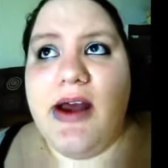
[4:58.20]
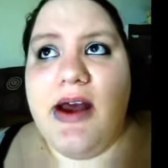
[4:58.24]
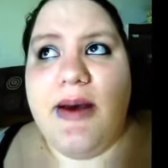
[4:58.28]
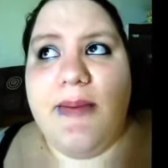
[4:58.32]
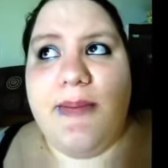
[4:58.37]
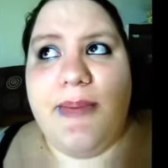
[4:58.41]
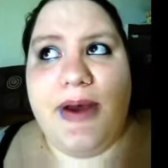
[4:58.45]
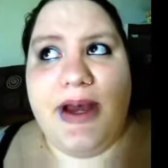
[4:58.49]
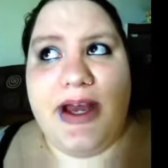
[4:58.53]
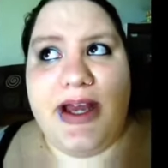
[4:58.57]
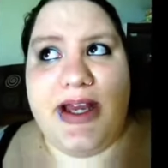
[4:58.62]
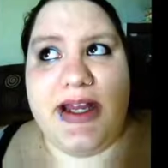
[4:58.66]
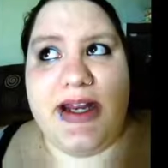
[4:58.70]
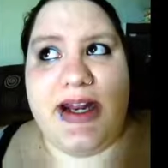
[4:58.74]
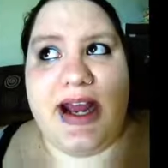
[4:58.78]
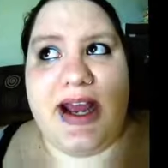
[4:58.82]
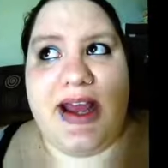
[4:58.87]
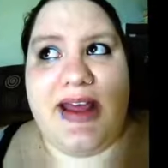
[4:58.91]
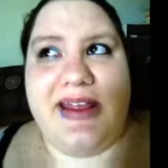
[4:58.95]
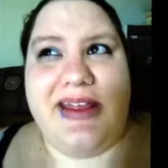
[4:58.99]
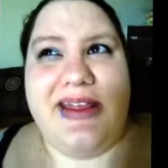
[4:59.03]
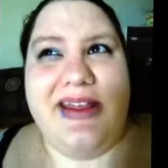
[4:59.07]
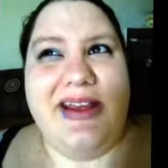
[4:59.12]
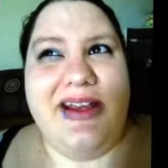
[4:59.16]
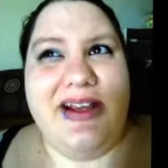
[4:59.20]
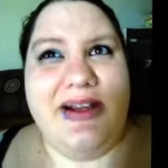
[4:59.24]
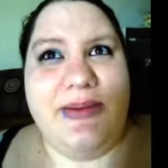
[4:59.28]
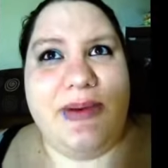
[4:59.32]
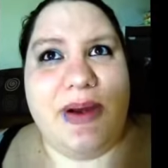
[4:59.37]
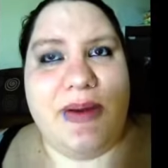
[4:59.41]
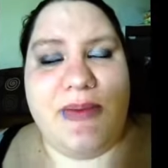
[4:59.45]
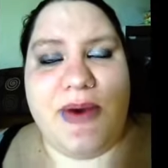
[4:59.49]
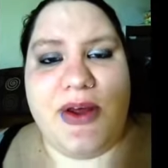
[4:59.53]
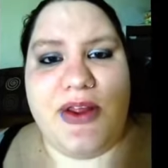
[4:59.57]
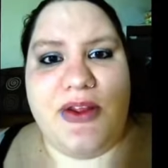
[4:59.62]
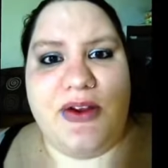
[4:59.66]
But I think my
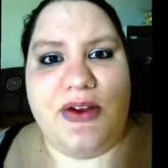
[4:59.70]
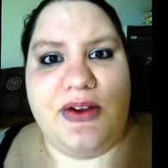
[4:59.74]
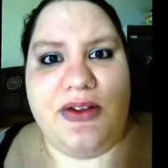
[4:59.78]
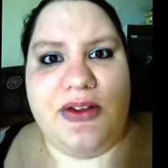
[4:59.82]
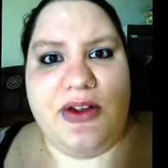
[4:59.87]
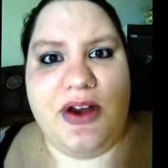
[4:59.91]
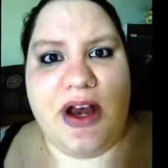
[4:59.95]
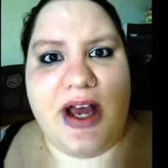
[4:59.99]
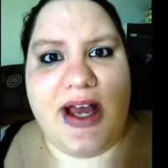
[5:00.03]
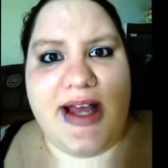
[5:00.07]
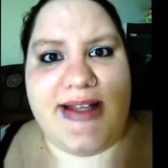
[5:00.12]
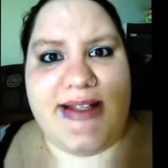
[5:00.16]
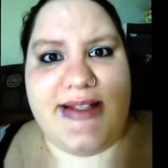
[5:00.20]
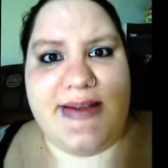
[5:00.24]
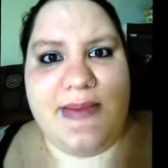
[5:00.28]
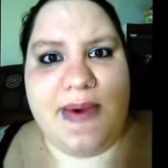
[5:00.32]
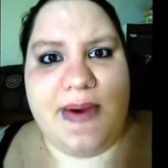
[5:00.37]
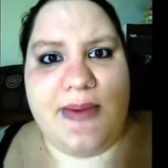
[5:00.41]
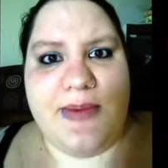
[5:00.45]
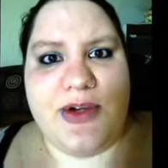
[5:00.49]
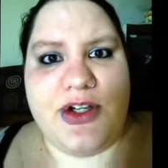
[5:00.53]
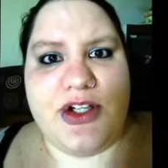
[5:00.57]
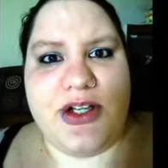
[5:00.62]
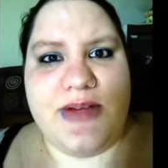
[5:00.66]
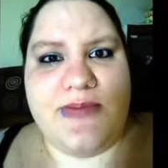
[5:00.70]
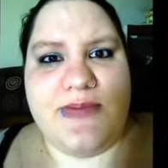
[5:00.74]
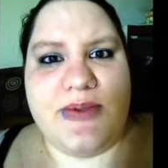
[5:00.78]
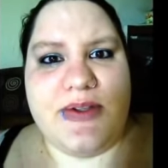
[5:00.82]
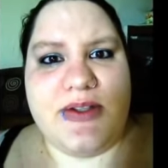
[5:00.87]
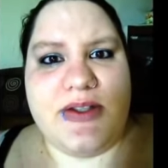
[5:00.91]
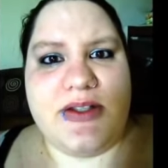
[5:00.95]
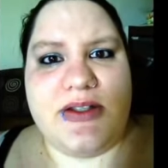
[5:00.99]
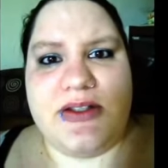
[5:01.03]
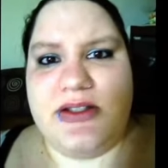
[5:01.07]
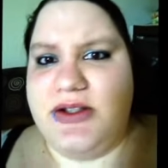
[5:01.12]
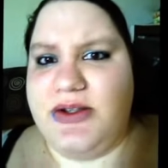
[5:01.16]
mother-in-law has a membership
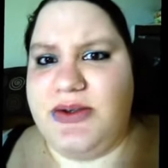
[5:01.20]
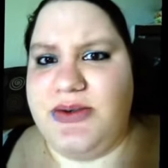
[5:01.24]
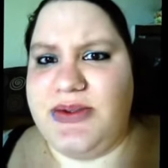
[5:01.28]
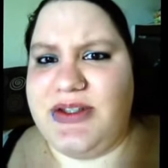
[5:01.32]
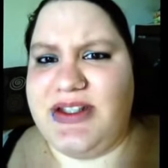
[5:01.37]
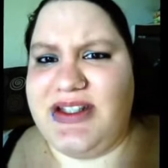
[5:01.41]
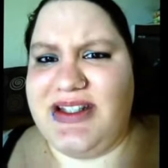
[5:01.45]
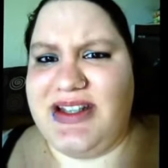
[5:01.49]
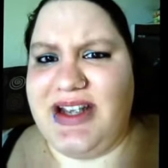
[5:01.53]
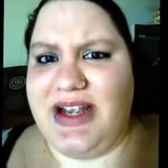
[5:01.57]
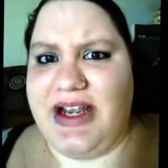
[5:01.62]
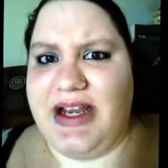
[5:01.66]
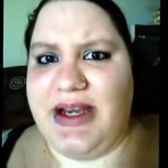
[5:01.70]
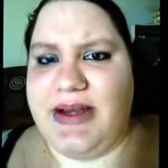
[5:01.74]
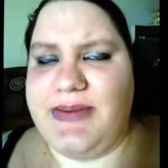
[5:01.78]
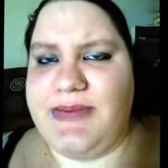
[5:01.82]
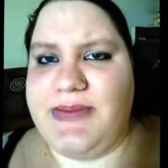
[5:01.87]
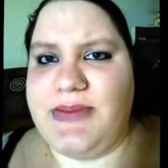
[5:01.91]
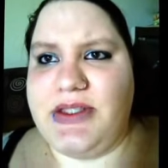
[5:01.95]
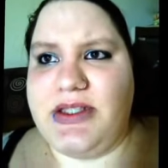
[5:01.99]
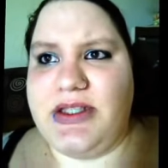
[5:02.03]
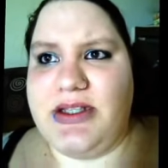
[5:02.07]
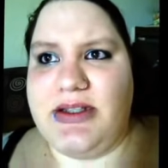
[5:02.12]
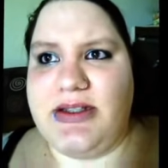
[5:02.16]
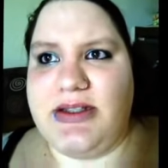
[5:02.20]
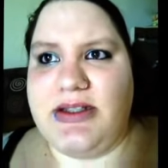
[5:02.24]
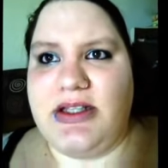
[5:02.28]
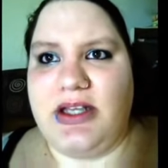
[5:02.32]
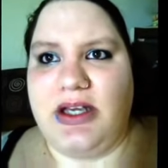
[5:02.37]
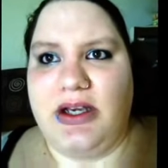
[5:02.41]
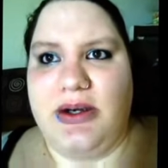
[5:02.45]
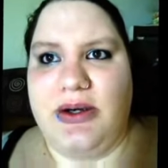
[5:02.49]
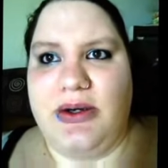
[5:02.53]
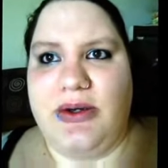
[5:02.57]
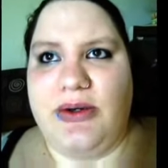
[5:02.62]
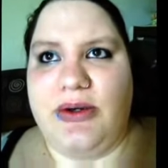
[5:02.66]
to Sam's,
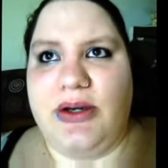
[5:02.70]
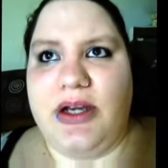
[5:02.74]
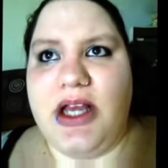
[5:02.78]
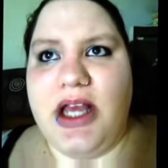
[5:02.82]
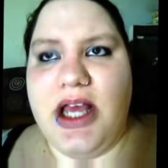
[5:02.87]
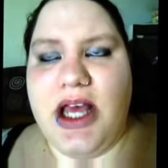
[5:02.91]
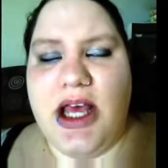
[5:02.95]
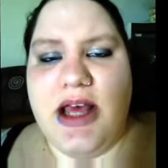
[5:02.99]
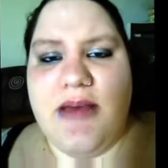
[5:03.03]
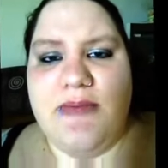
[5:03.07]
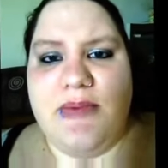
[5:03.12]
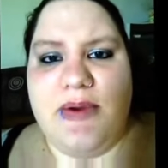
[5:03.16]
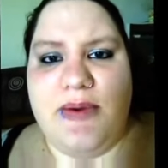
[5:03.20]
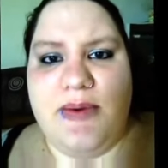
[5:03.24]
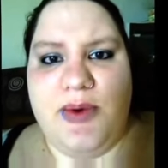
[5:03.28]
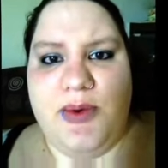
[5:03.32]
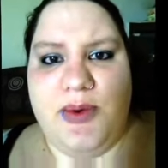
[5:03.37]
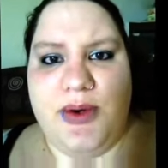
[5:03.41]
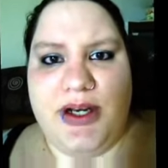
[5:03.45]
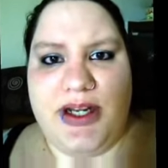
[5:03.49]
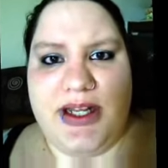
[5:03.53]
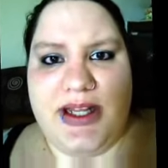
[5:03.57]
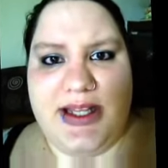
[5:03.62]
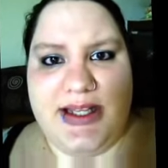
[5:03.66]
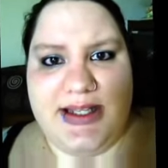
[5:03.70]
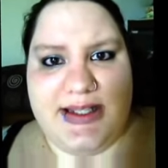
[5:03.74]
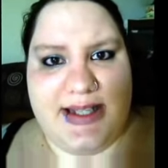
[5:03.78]
so maybe one of these